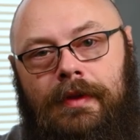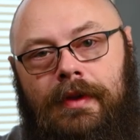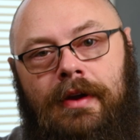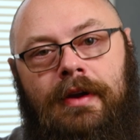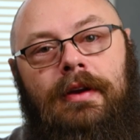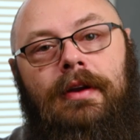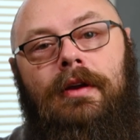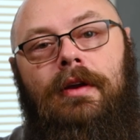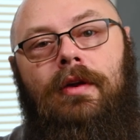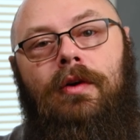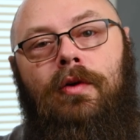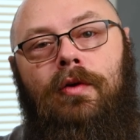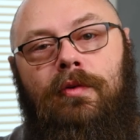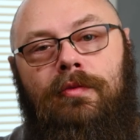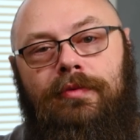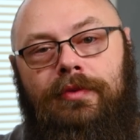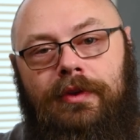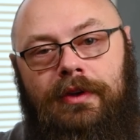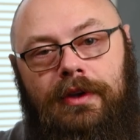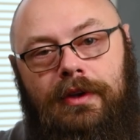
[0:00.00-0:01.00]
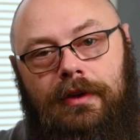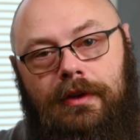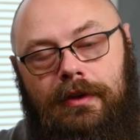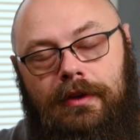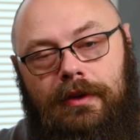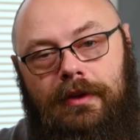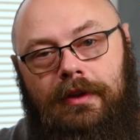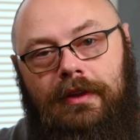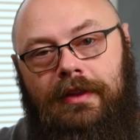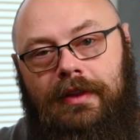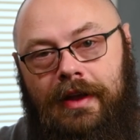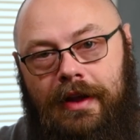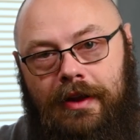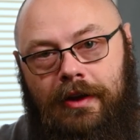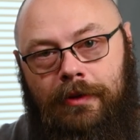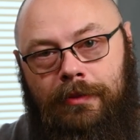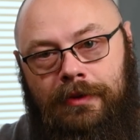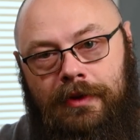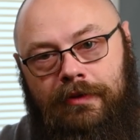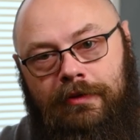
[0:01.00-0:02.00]
All right. Hopefully that
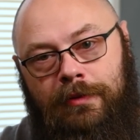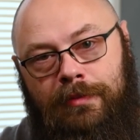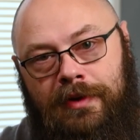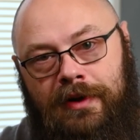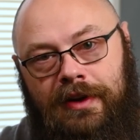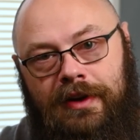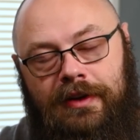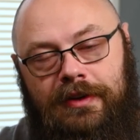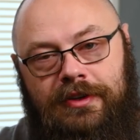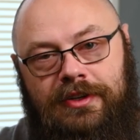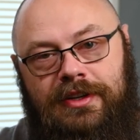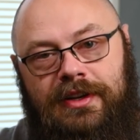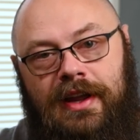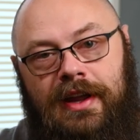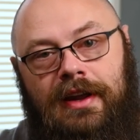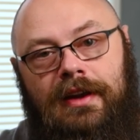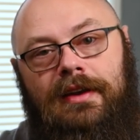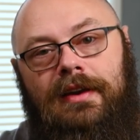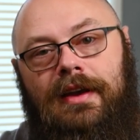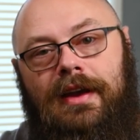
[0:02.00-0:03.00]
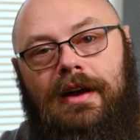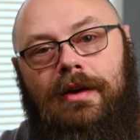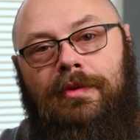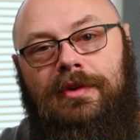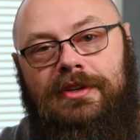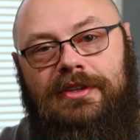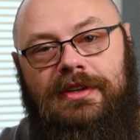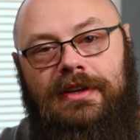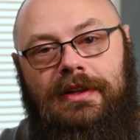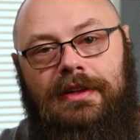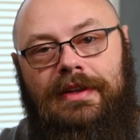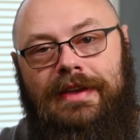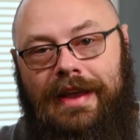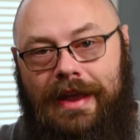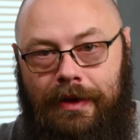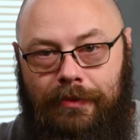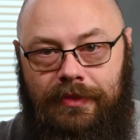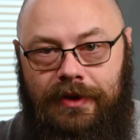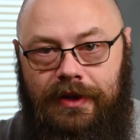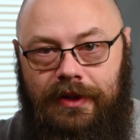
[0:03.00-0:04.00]
helped everybody understand how we set the
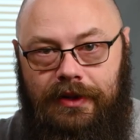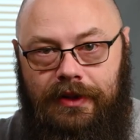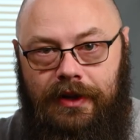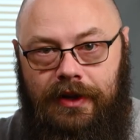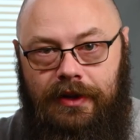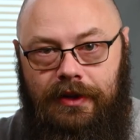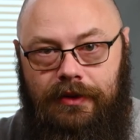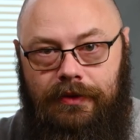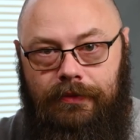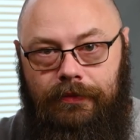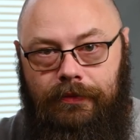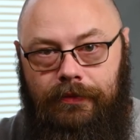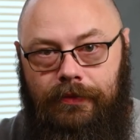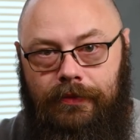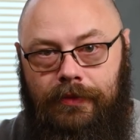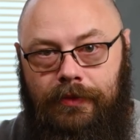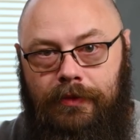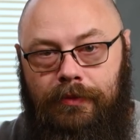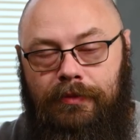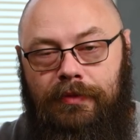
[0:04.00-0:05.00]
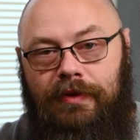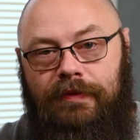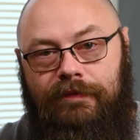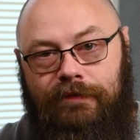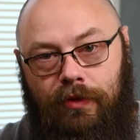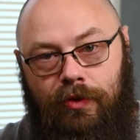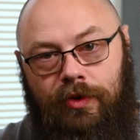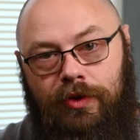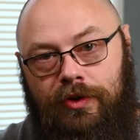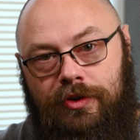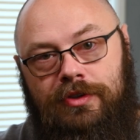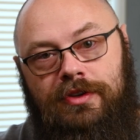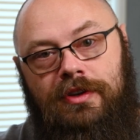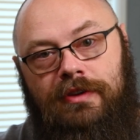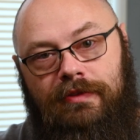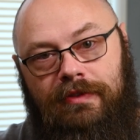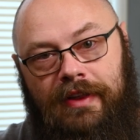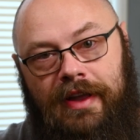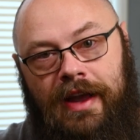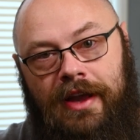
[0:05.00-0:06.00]
ambient light before using
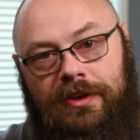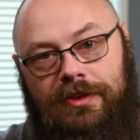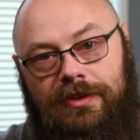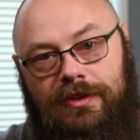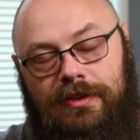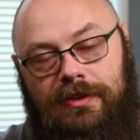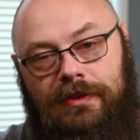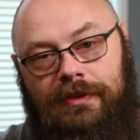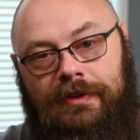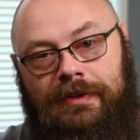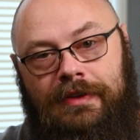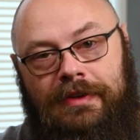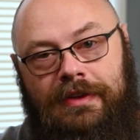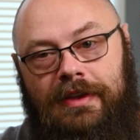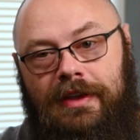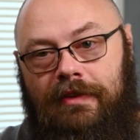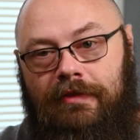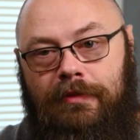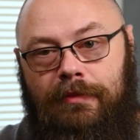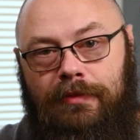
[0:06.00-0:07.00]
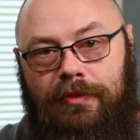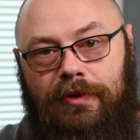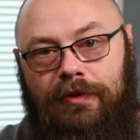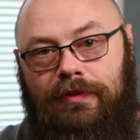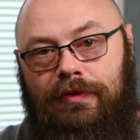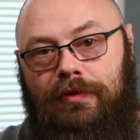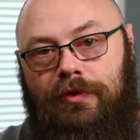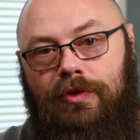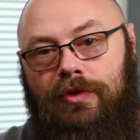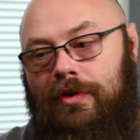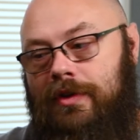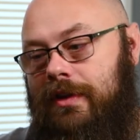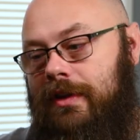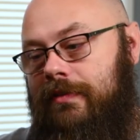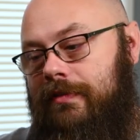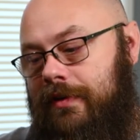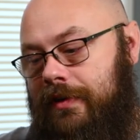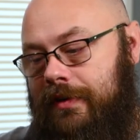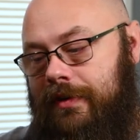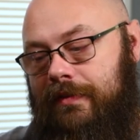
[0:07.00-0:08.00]
a flash. Even if you could,
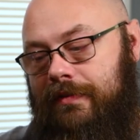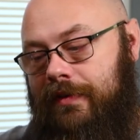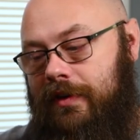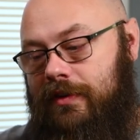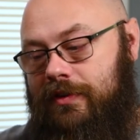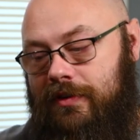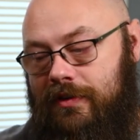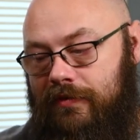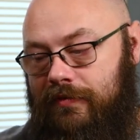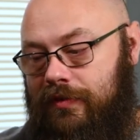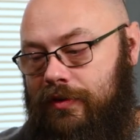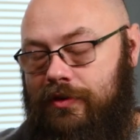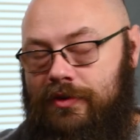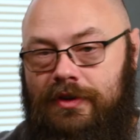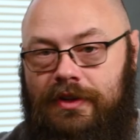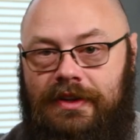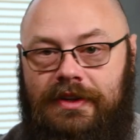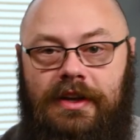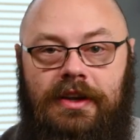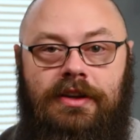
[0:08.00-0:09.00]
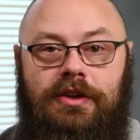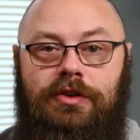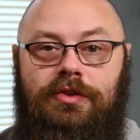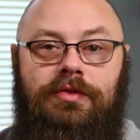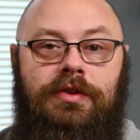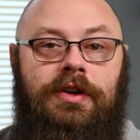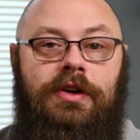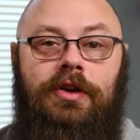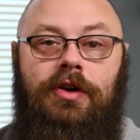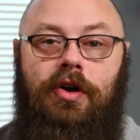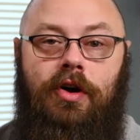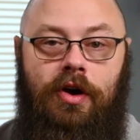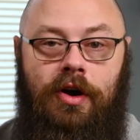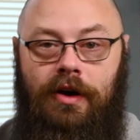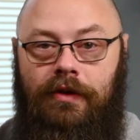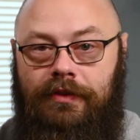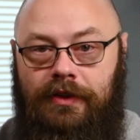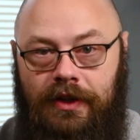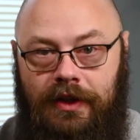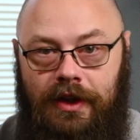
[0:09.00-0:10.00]
even if it's confusing, take your trigger
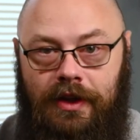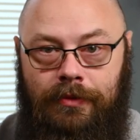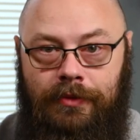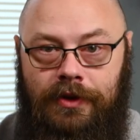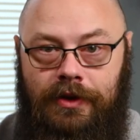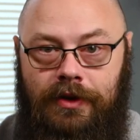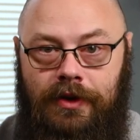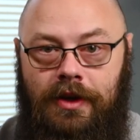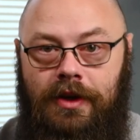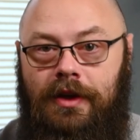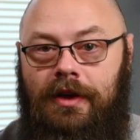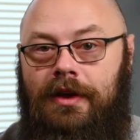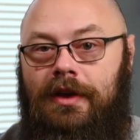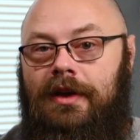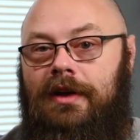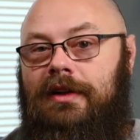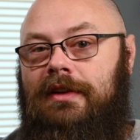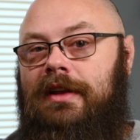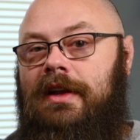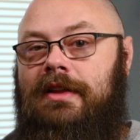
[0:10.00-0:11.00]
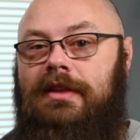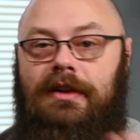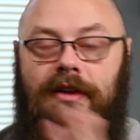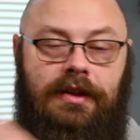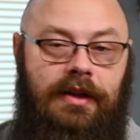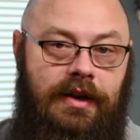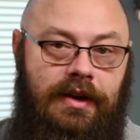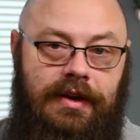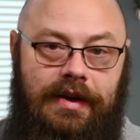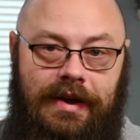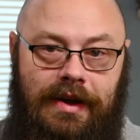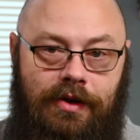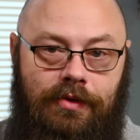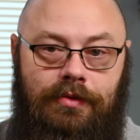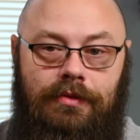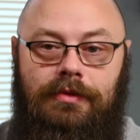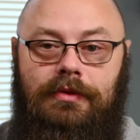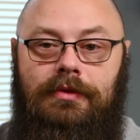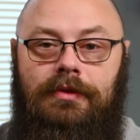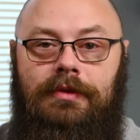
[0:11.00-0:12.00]
off the camera, take the light
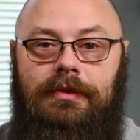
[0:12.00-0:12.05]
out,